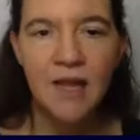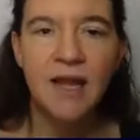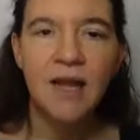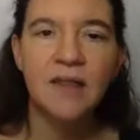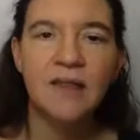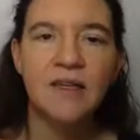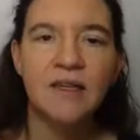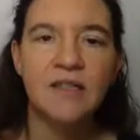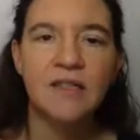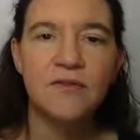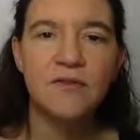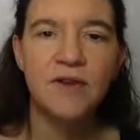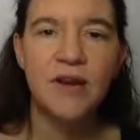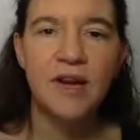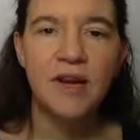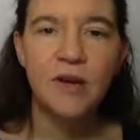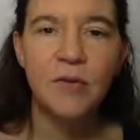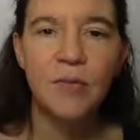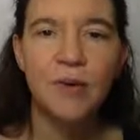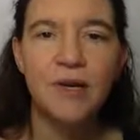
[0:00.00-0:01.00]
Then as a
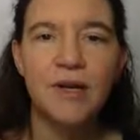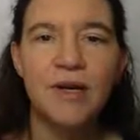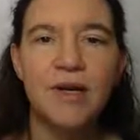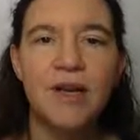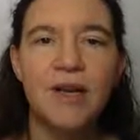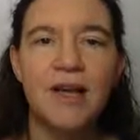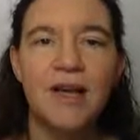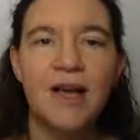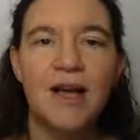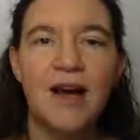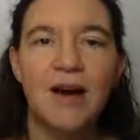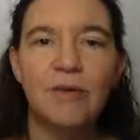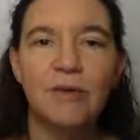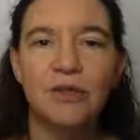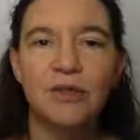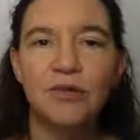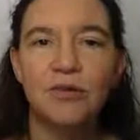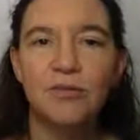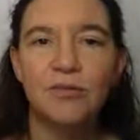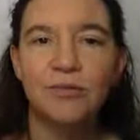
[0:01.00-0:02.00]
final one, I want
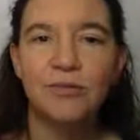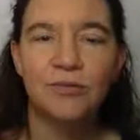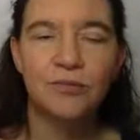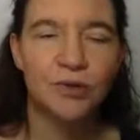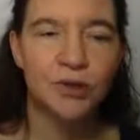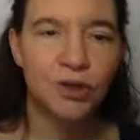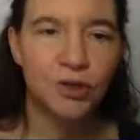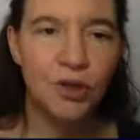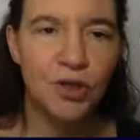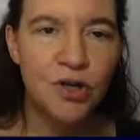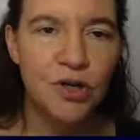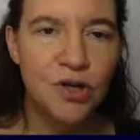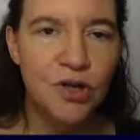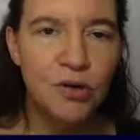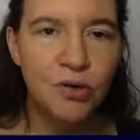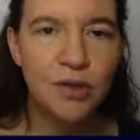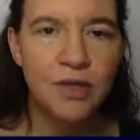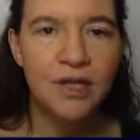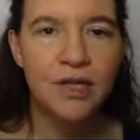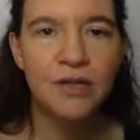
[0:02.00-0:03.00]
to
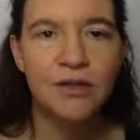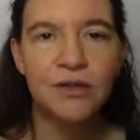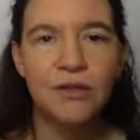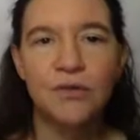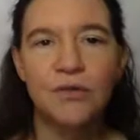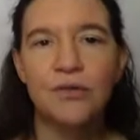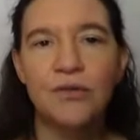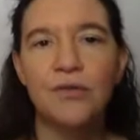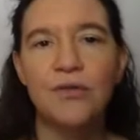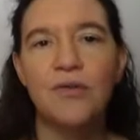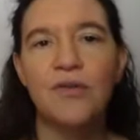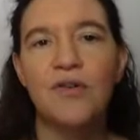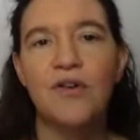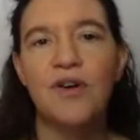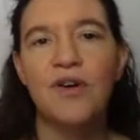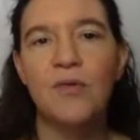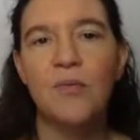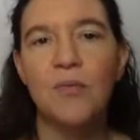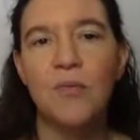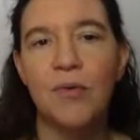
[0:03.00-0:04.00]
look into
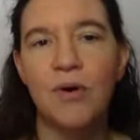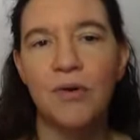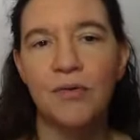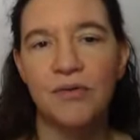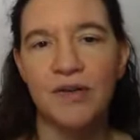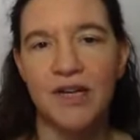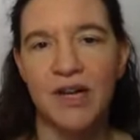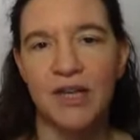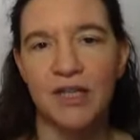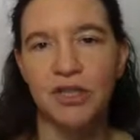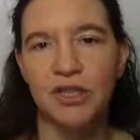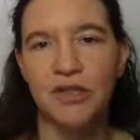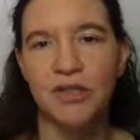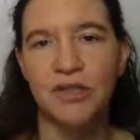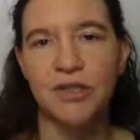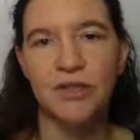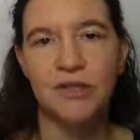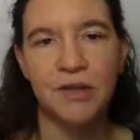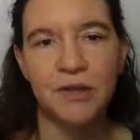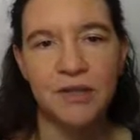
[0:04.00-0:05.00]
small
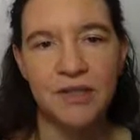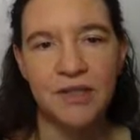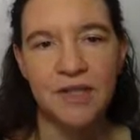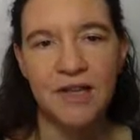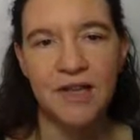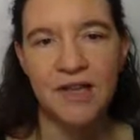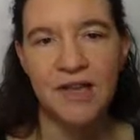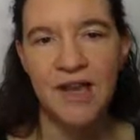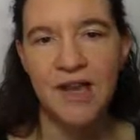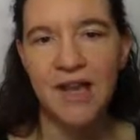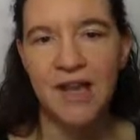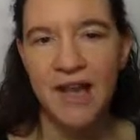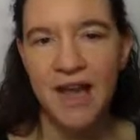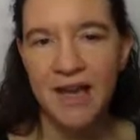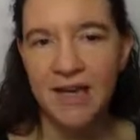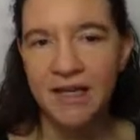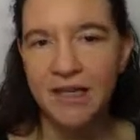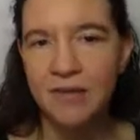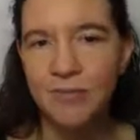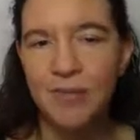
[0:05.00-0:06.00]
reductions. Not saying I can get
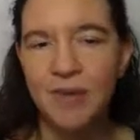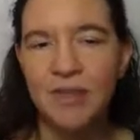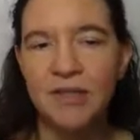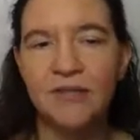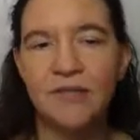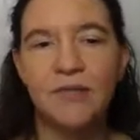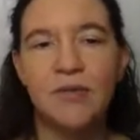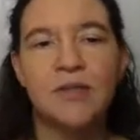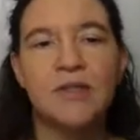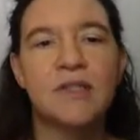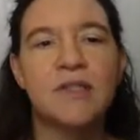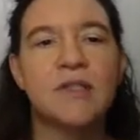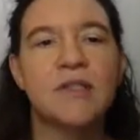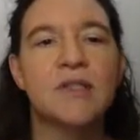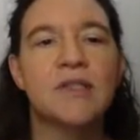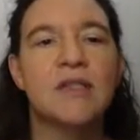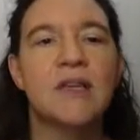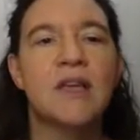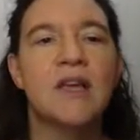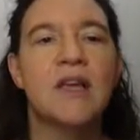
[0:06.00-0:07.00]
it, but for
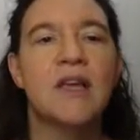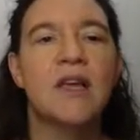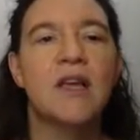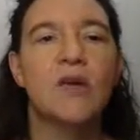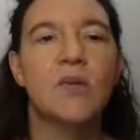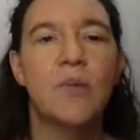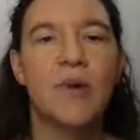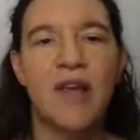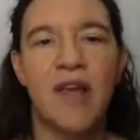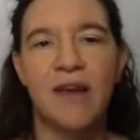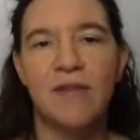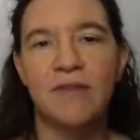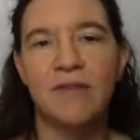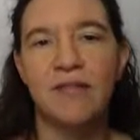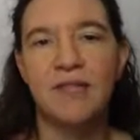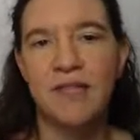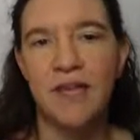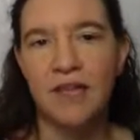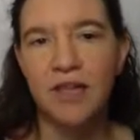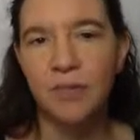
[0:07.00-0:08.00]
instance, we have
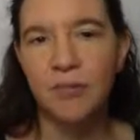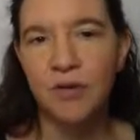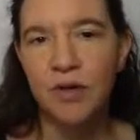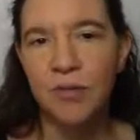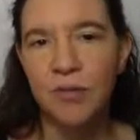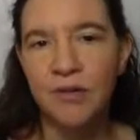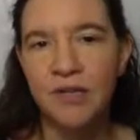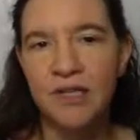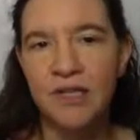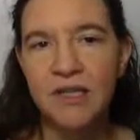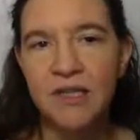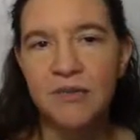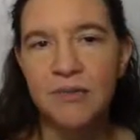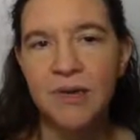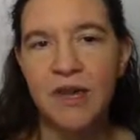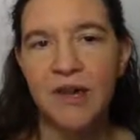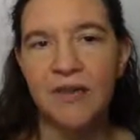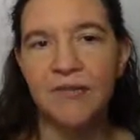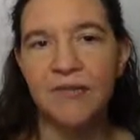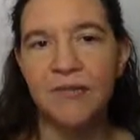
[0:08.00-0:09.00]
these other properties, we
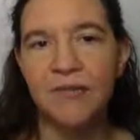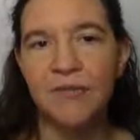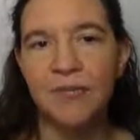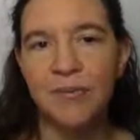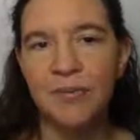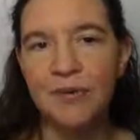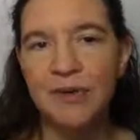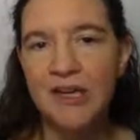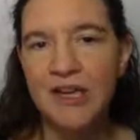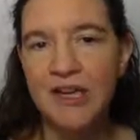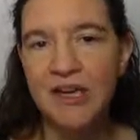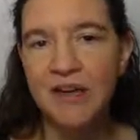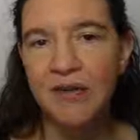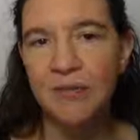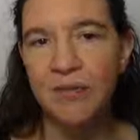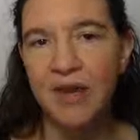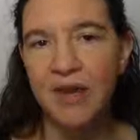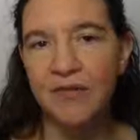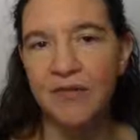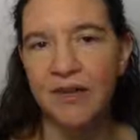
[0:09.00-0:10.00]
have pre and
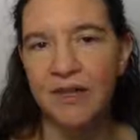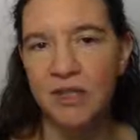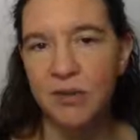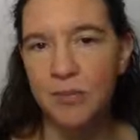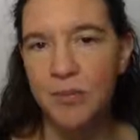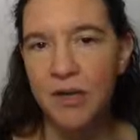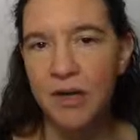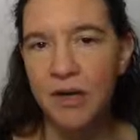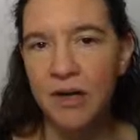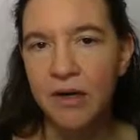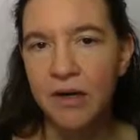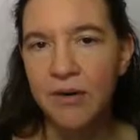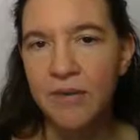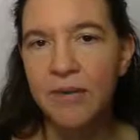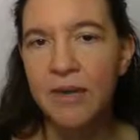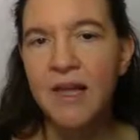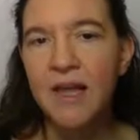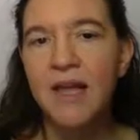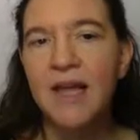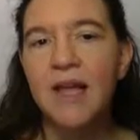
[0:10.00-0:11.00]
we have SPR,
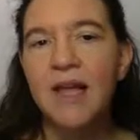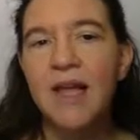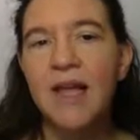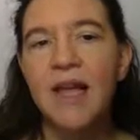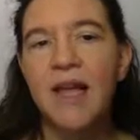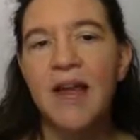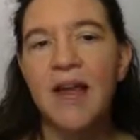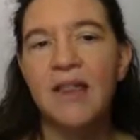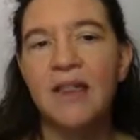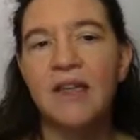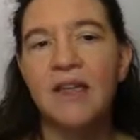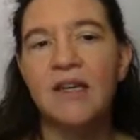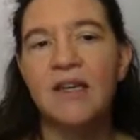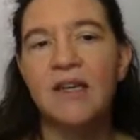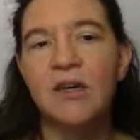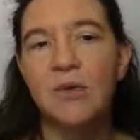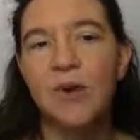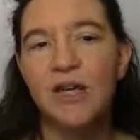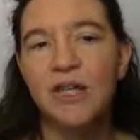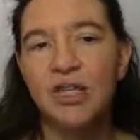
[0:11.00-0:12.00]
and then the
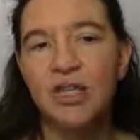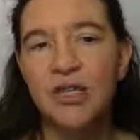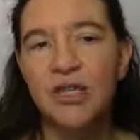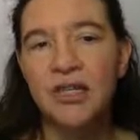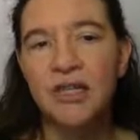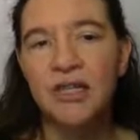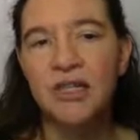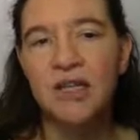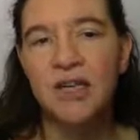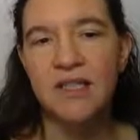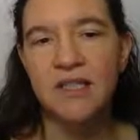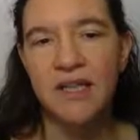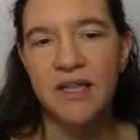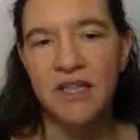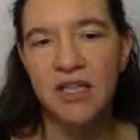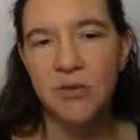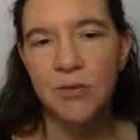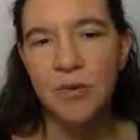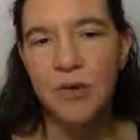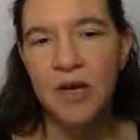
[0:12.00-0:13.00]
question is, does
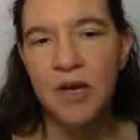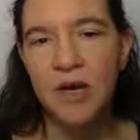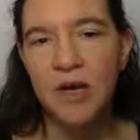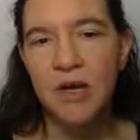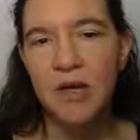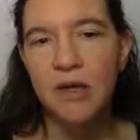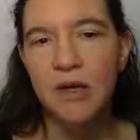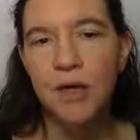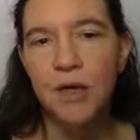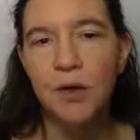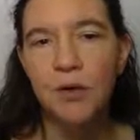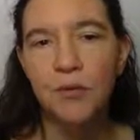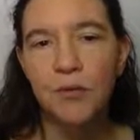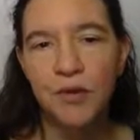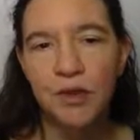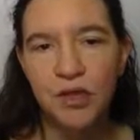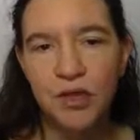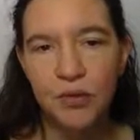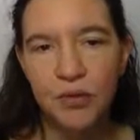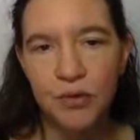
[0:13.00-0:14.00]
SPR
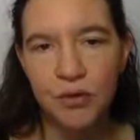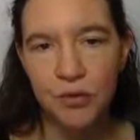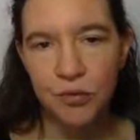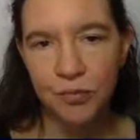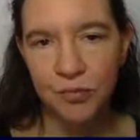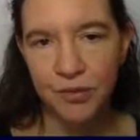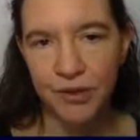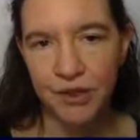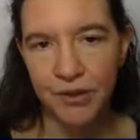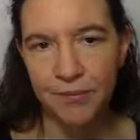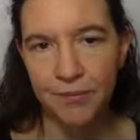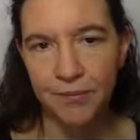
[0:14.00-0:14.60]
reduce to pre?